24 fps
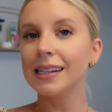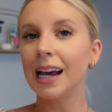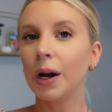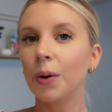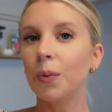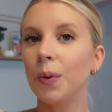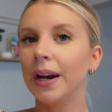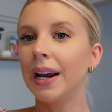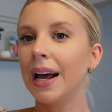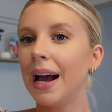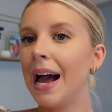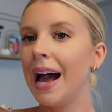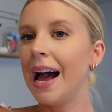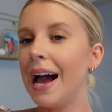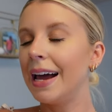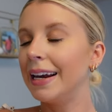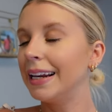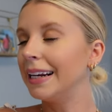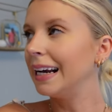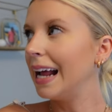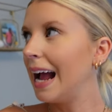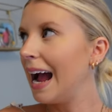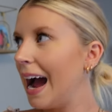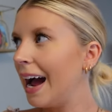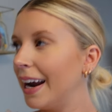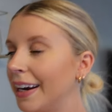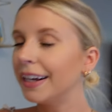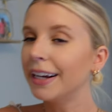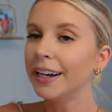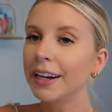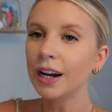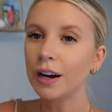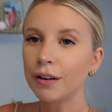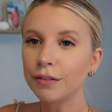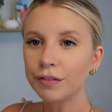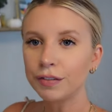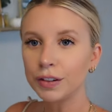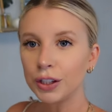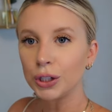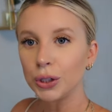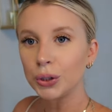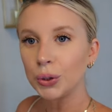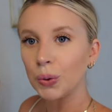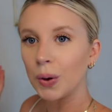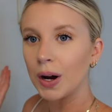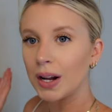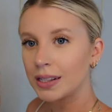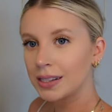I went ahead and added a
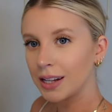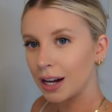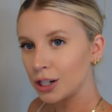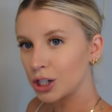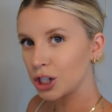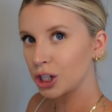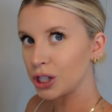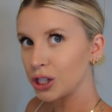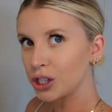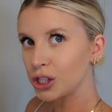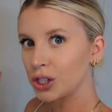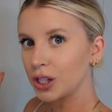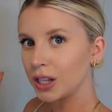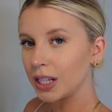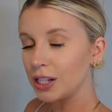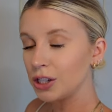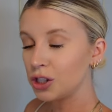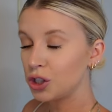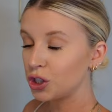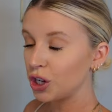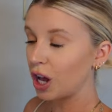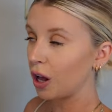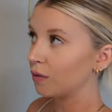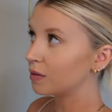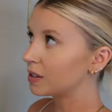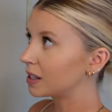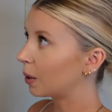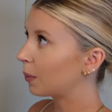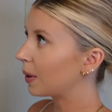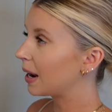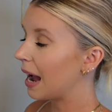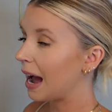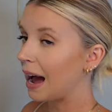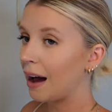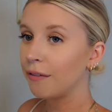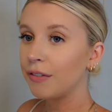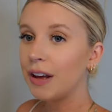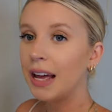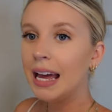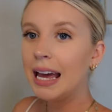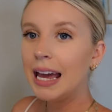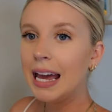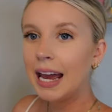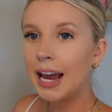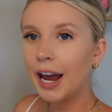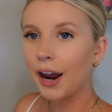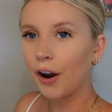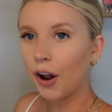few touches to these shelves that we have
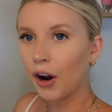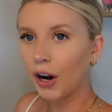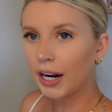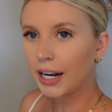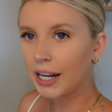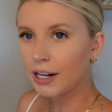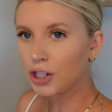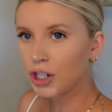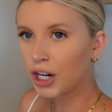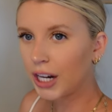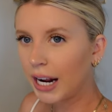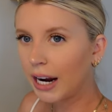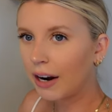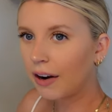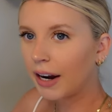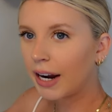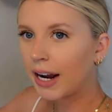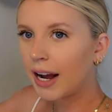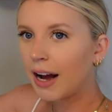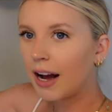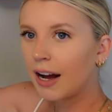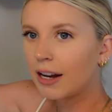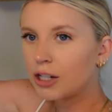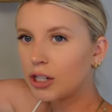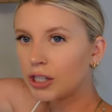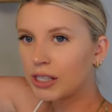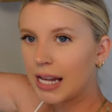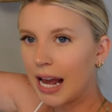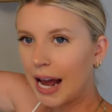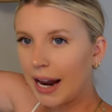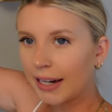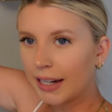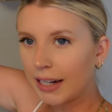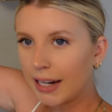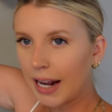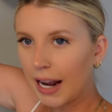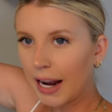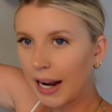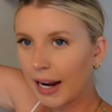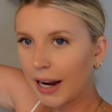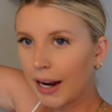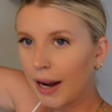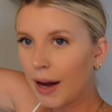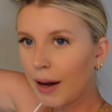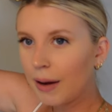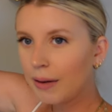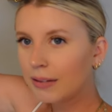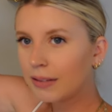in our kitchen area. Just added
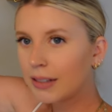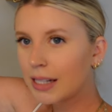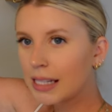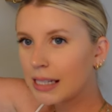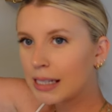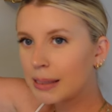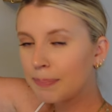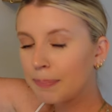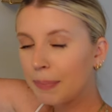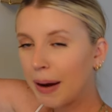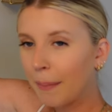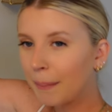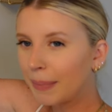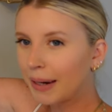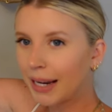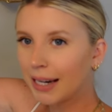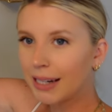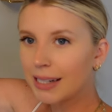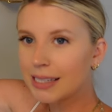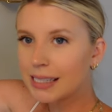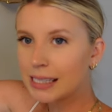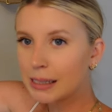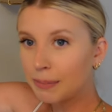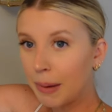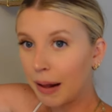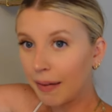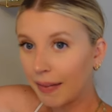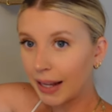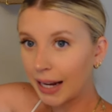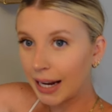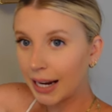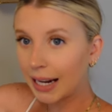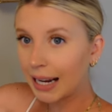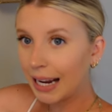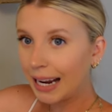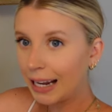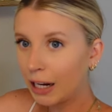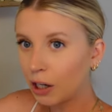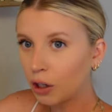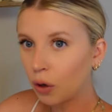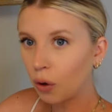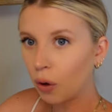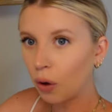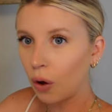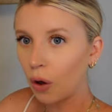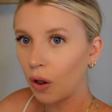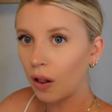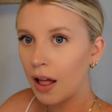a pumpkin smelling
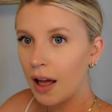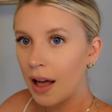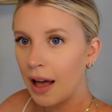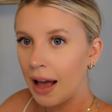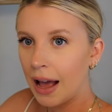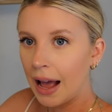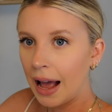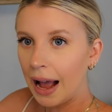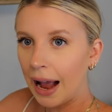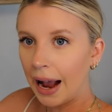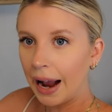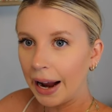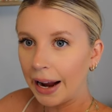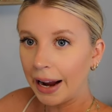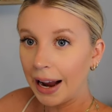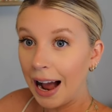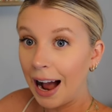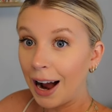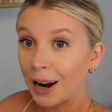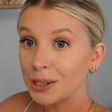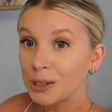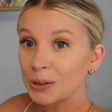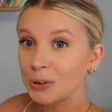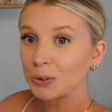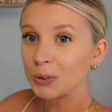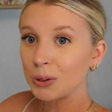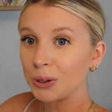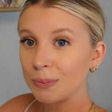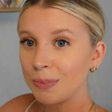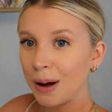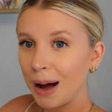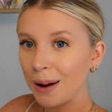candle, a actual